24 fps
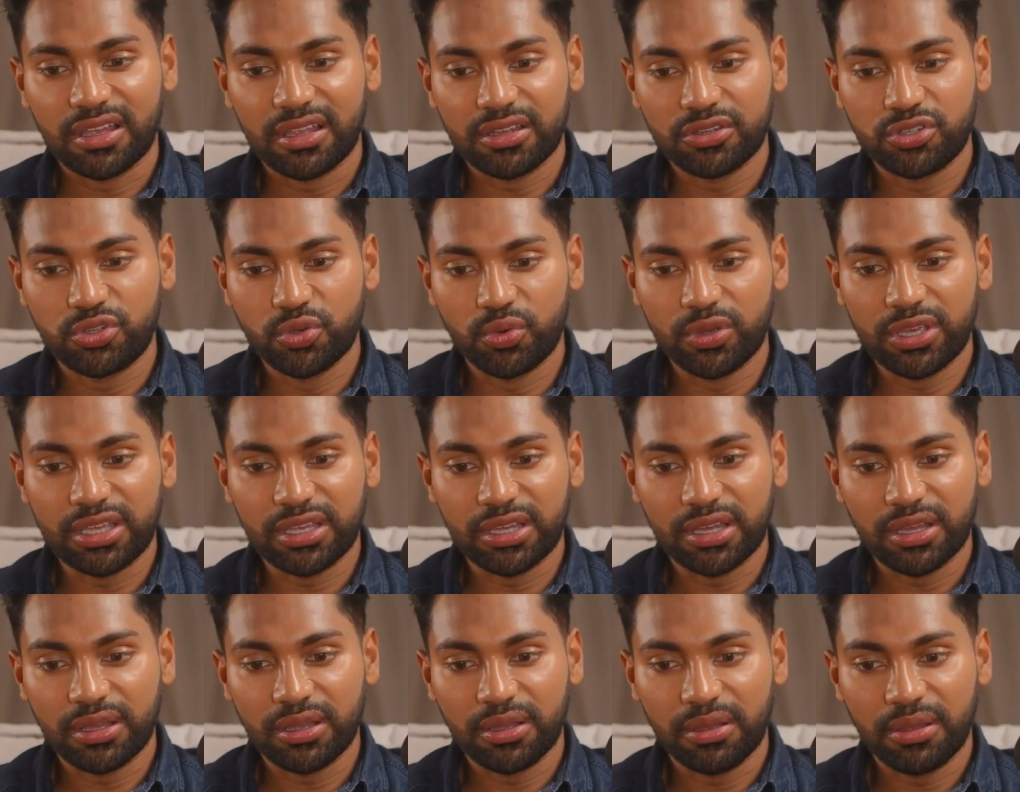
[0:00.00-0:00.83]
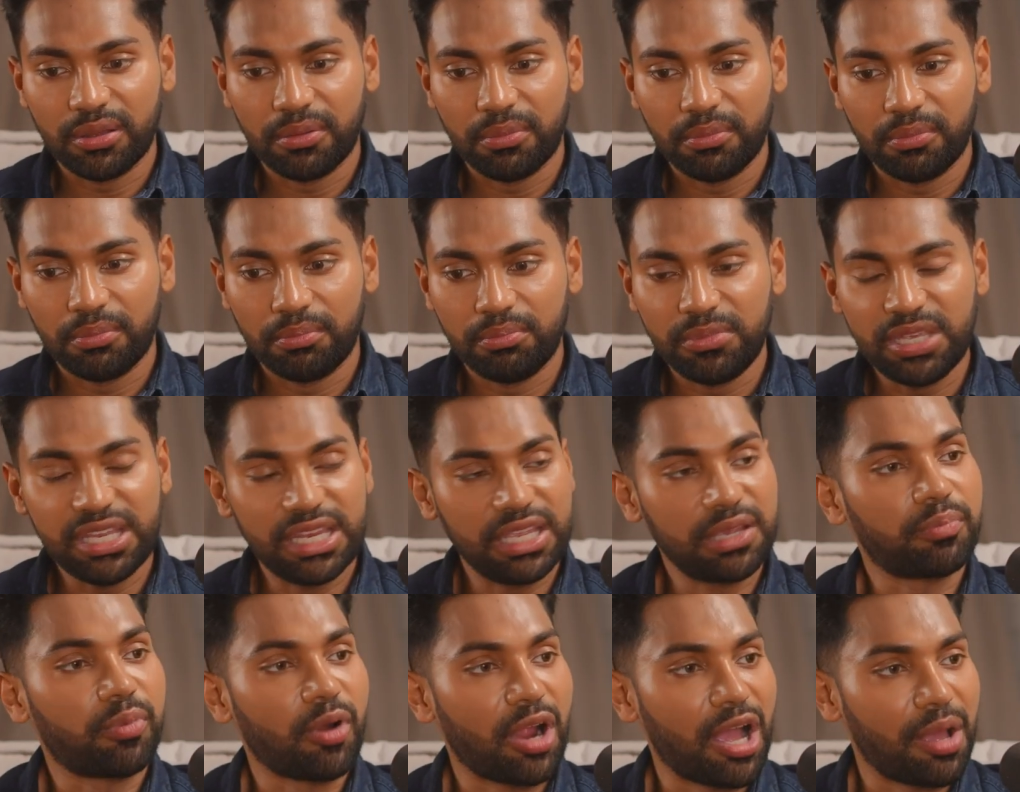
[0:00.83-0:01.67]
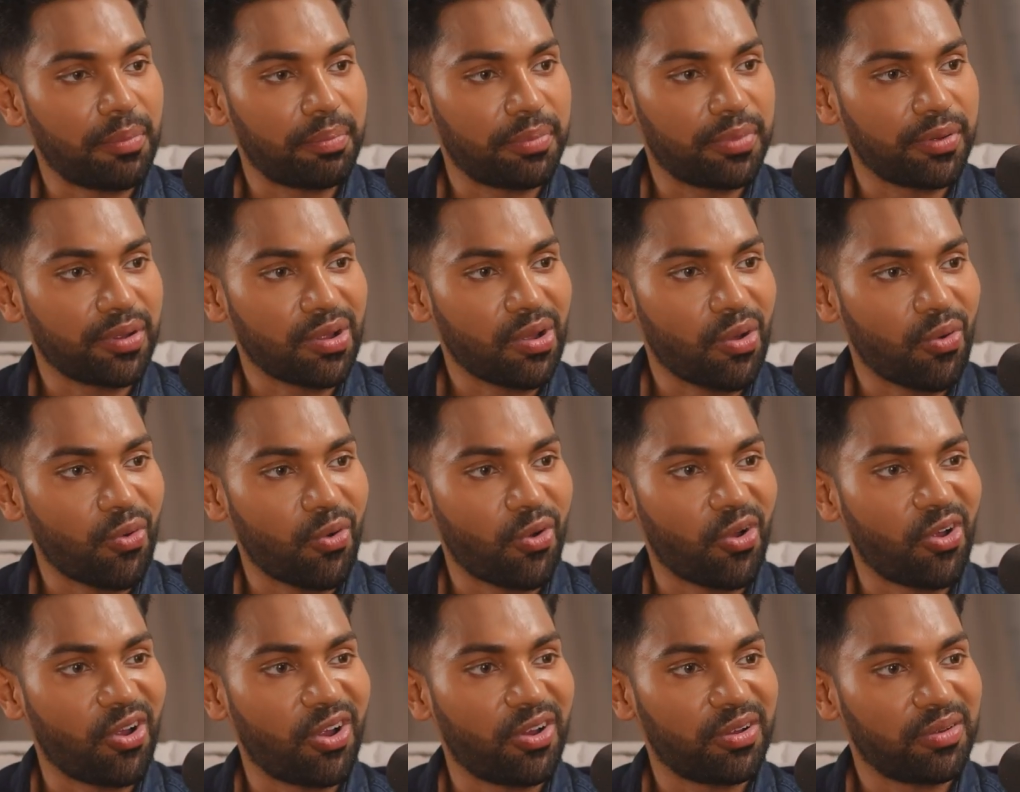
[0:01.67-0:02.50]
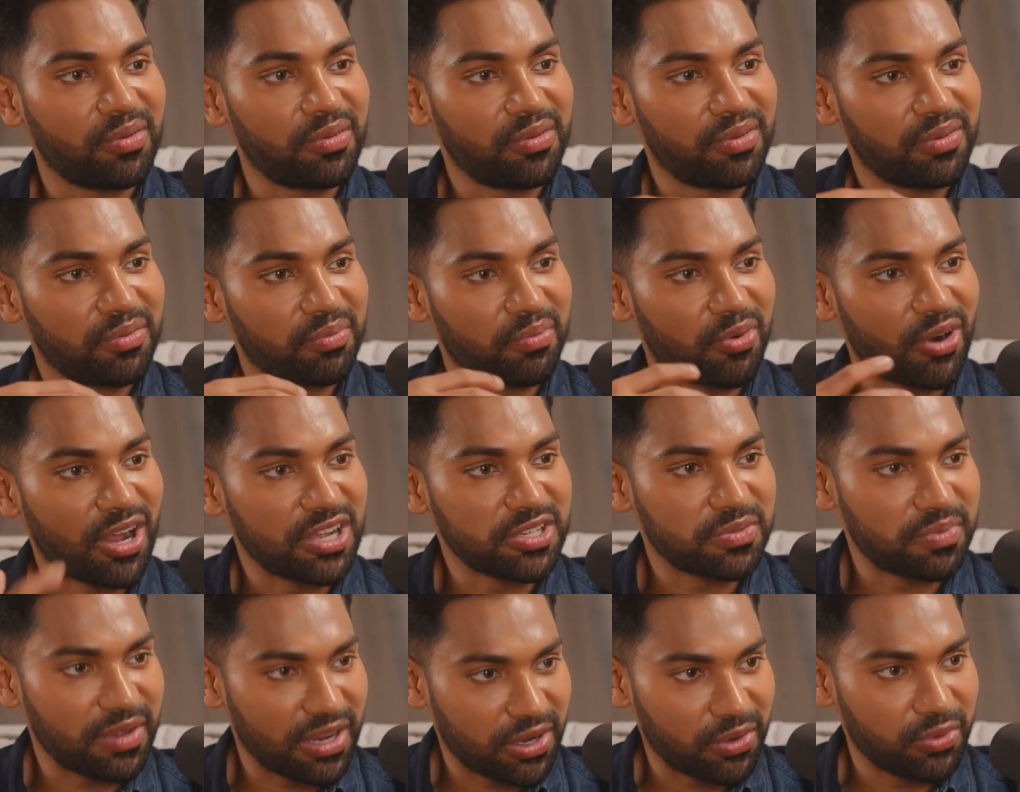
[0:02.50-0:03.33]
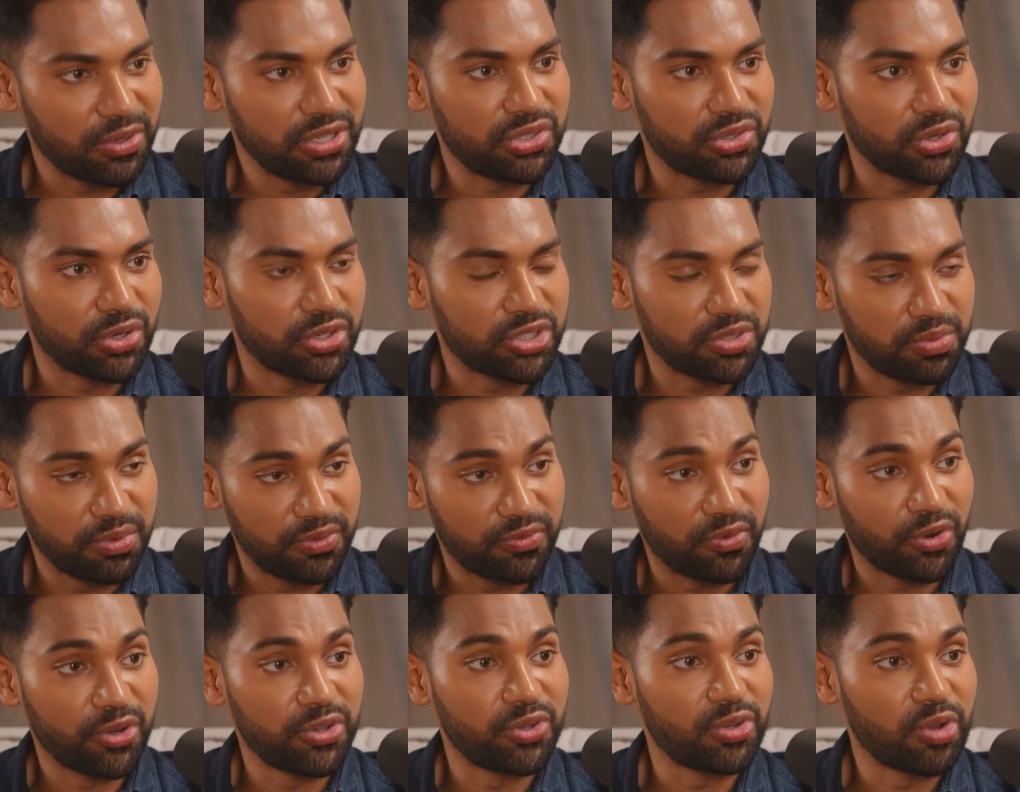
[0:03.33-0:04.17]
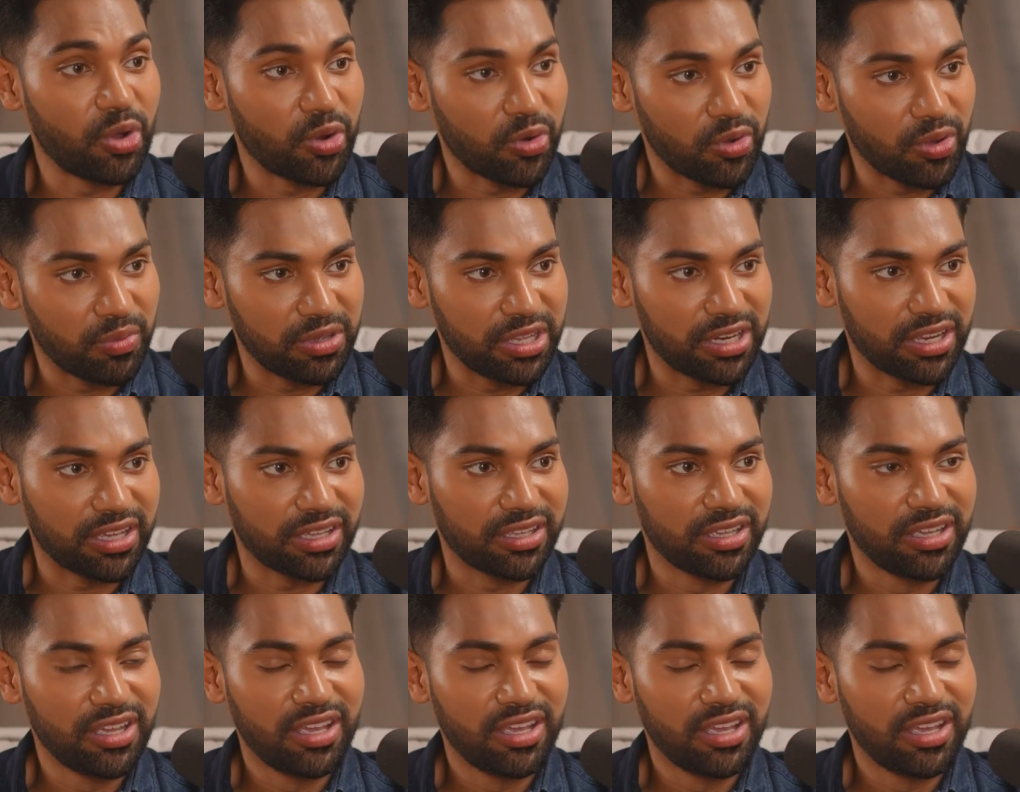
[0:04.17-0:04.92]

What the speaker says: doing meeting prep or prospect research before you go to a meeting.